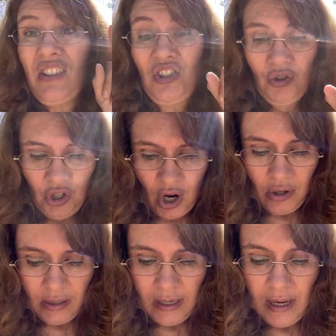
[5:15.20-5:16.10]
is your
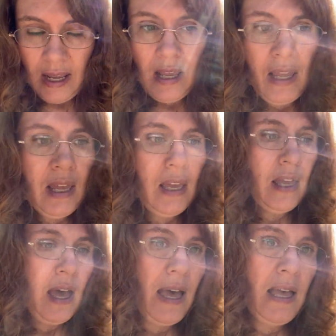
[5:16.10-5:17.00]
garden.
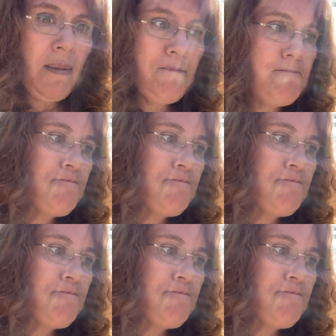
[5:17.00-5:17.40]
Um,